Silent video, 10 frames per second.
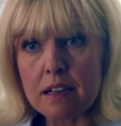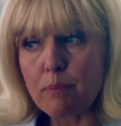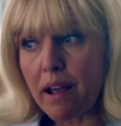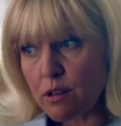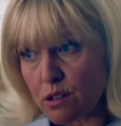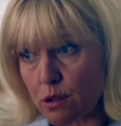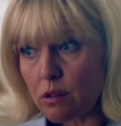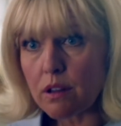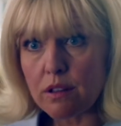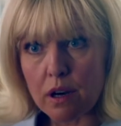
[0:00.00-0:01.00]
It's better to do
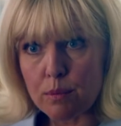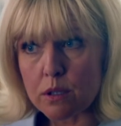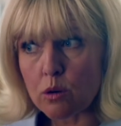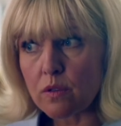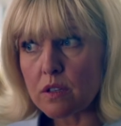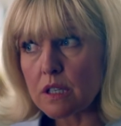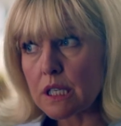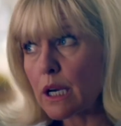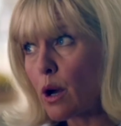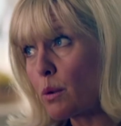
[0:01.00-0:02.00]
it in the therapist's office and
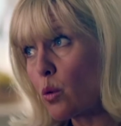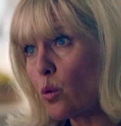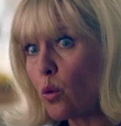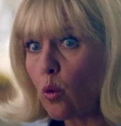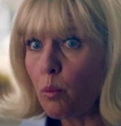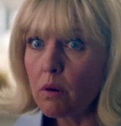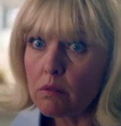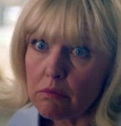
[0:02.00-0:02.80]
stink up your own home.